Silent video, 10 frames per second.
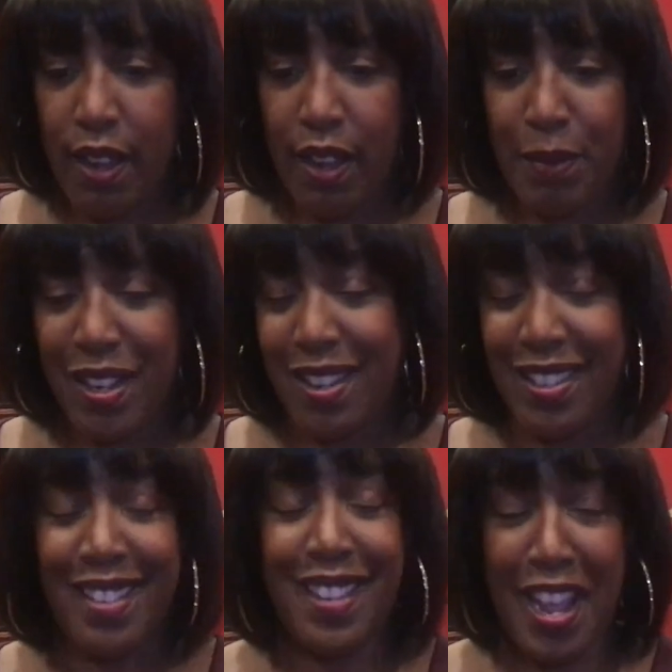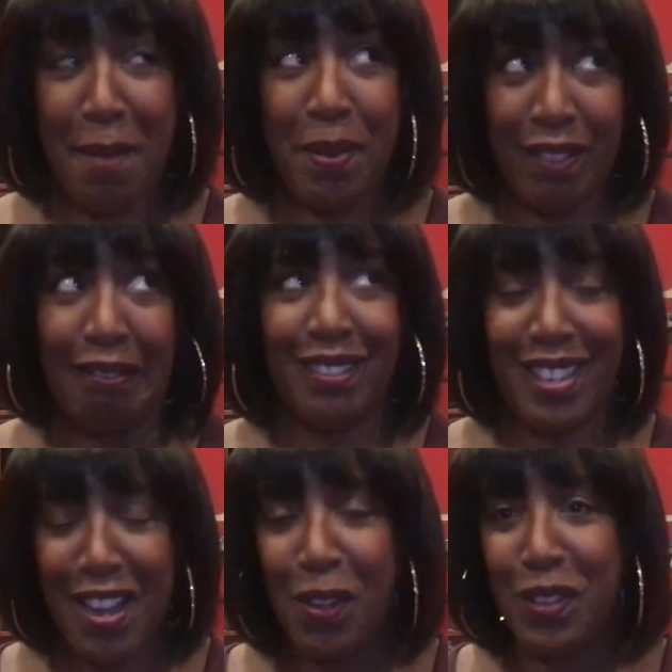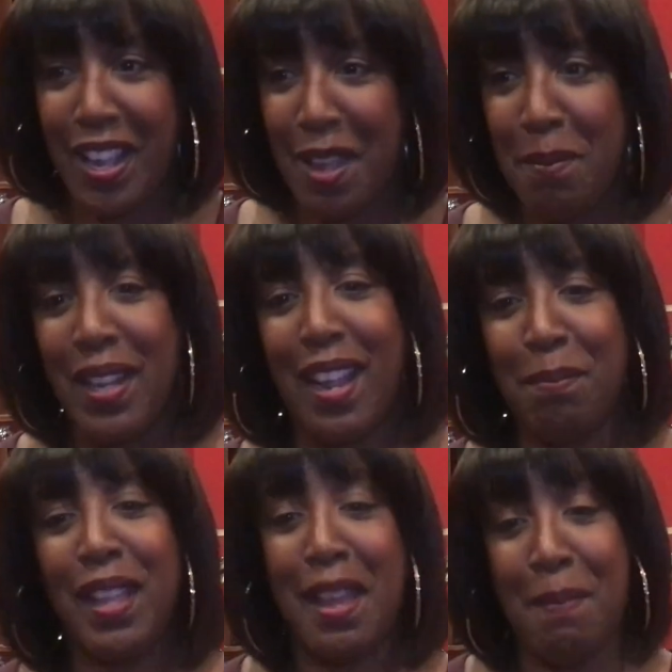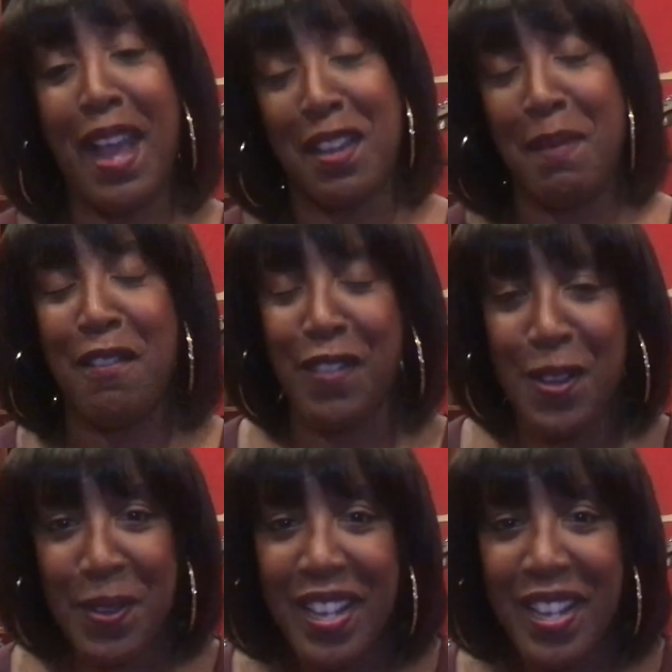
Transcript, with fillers: I was gonna say tape. You know how old I am, but I play it back on my phone